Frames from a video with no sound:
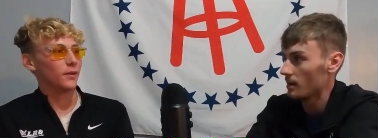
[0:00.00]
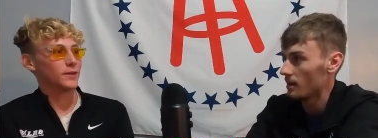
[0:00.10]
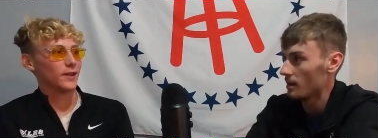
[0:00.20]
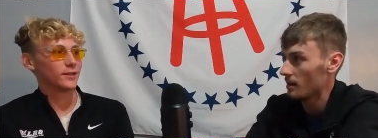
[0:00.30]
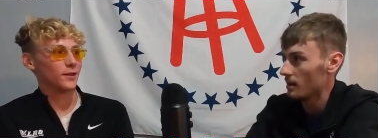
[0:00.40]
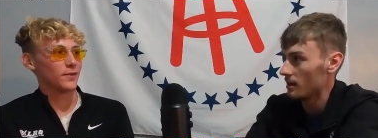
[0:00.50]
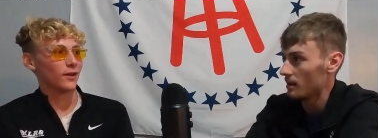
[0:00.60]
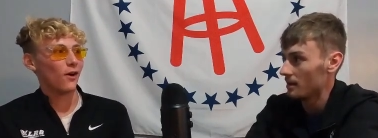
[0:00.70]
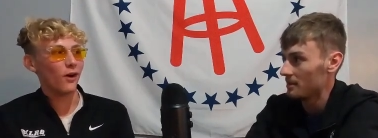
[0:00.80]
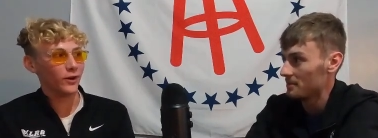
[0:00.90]
Speaker 1: Um, is that
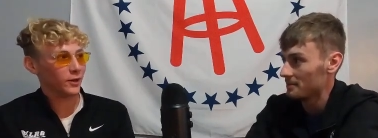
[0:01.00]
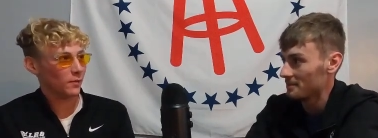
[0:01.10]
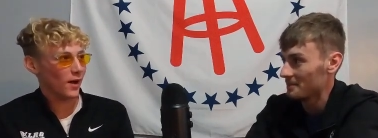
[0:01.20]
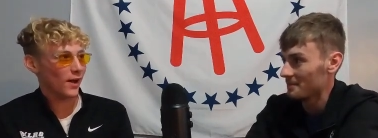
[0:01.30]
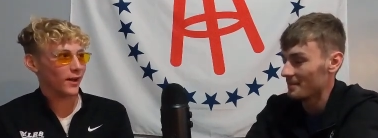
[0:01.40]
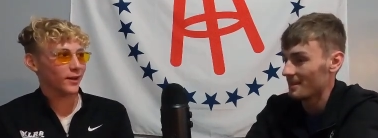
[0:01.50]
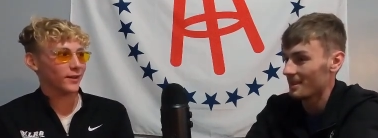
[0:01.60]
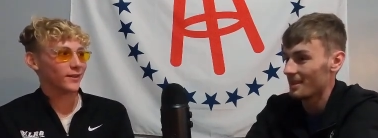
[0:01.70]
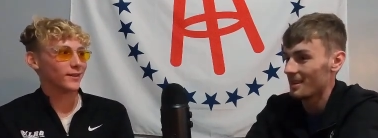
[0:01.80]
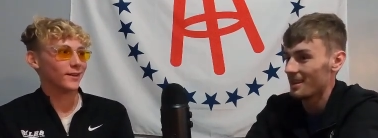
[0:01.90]
something on your
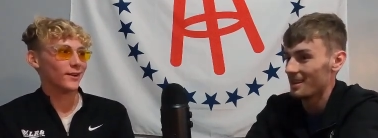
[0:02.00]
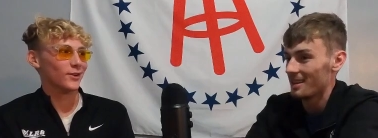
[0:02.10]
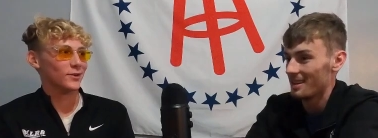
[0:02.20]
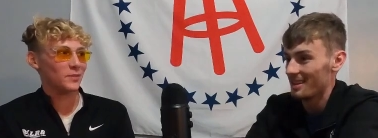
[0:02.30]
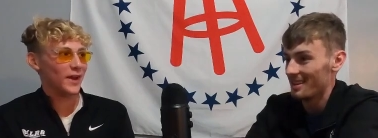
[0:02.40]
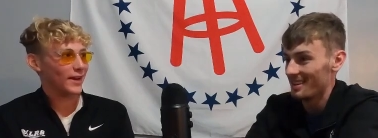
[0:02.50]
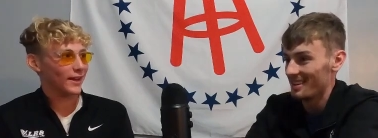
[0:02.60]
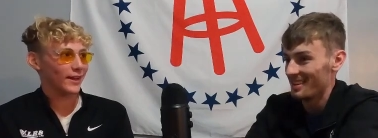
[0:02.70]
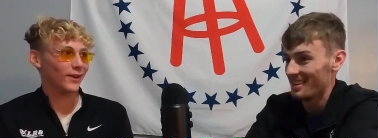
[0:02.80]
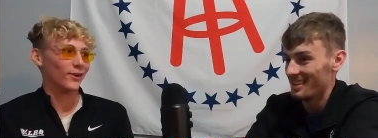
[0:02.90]
mind? Are you
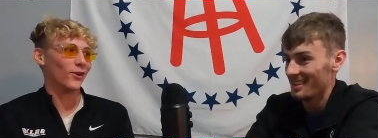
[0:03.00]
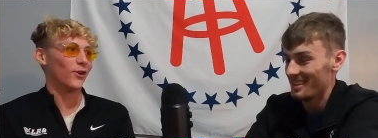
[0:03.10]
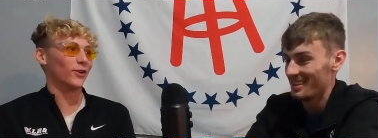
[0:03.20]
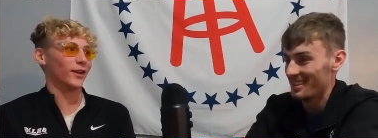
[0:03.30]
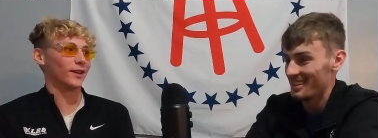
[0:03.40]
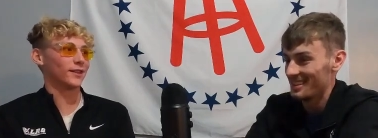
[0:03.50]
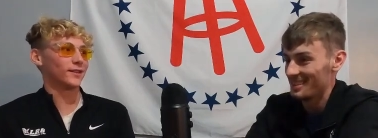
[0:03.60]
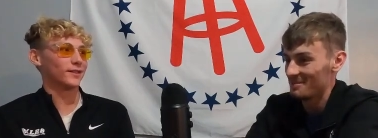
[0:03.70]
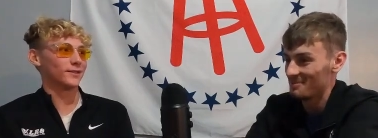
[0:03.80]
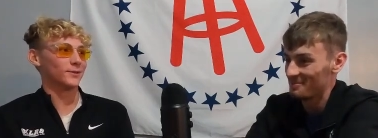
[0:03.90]
debating it at all? Like,
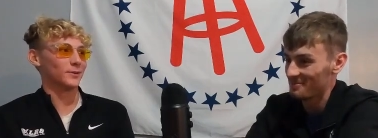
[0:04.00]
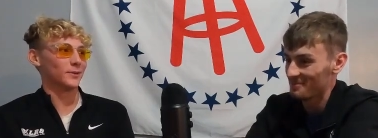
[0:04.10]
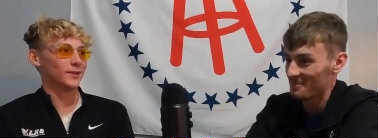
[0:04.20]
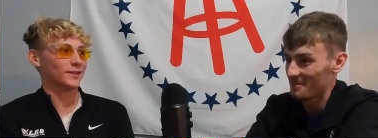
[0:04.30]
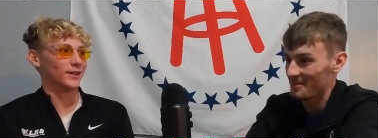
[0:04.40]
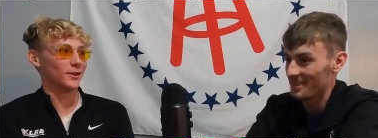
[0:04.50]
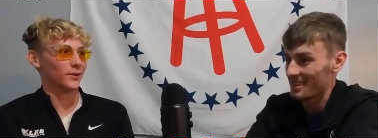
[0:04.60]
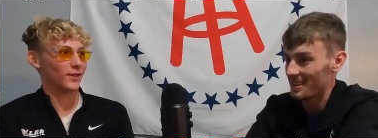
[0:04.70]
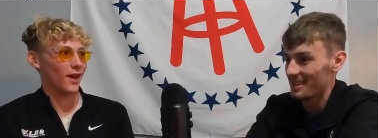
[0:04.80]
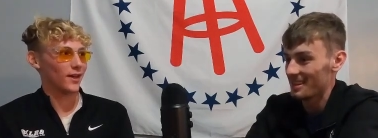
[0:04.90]
what's the
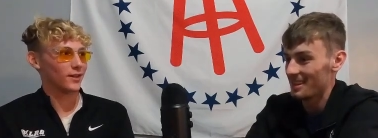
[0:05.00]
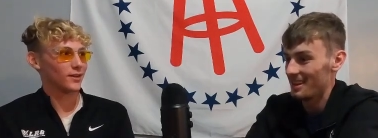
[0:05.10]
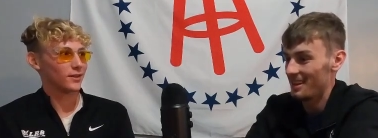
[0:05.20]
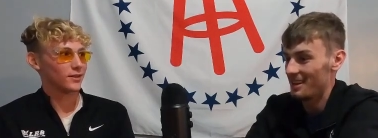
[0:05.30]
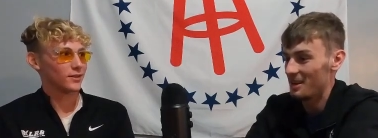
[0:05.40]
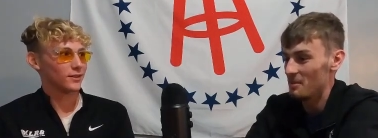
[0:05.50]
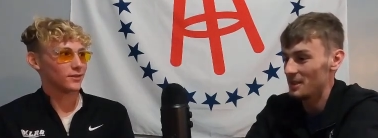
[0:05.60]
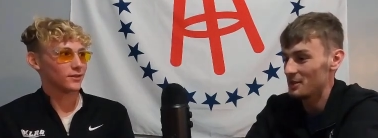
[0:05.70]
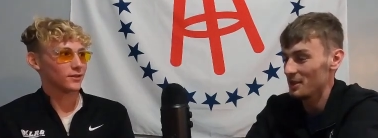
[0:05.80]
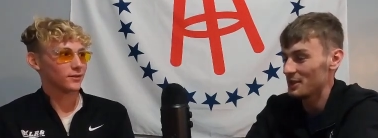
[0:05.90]
deal with that?
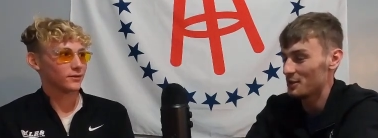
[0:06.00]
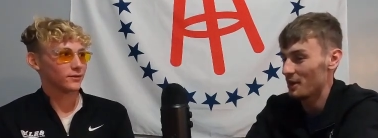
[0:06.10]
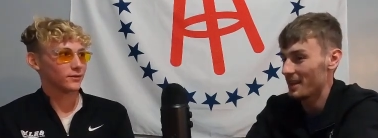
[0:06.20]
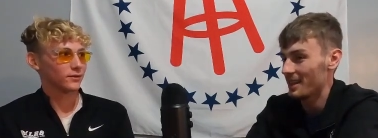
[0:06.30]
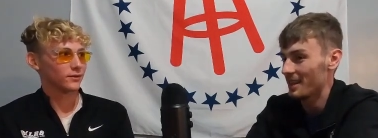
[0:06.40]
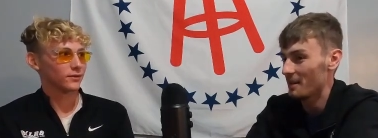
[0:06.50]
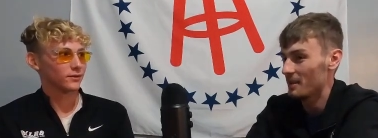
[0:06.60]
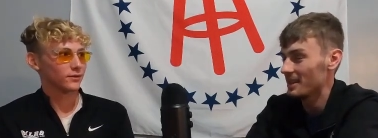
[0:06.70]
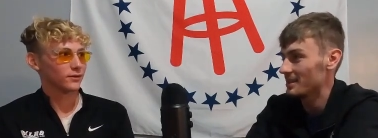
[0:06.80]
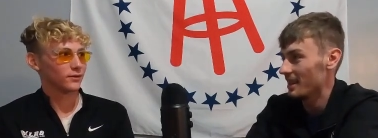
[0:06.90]
Speaker 2: Um, it's really tricky.
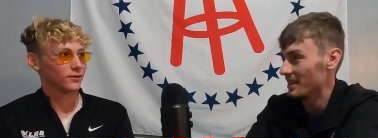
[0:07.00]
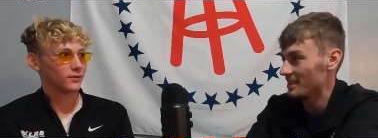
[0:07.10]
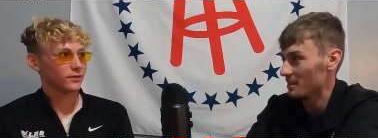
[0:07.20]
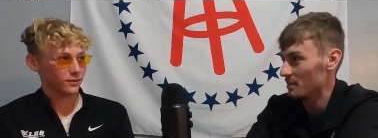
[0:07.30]
I mean, it's not as